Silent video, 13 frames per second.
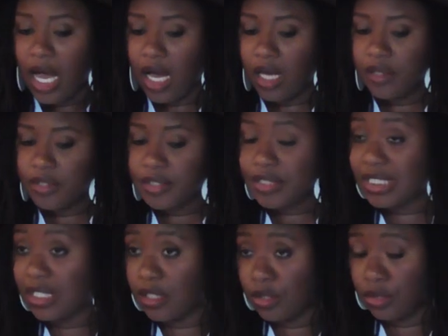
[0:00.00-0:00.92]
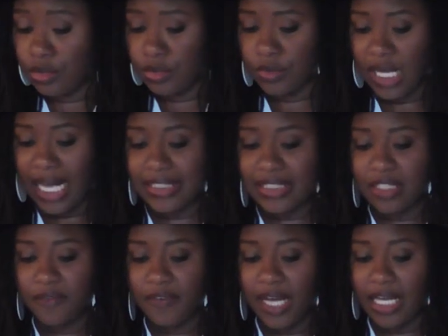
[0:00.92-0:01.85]
Others include
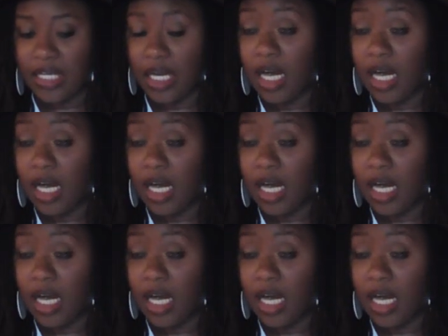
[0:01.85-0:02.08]
identifying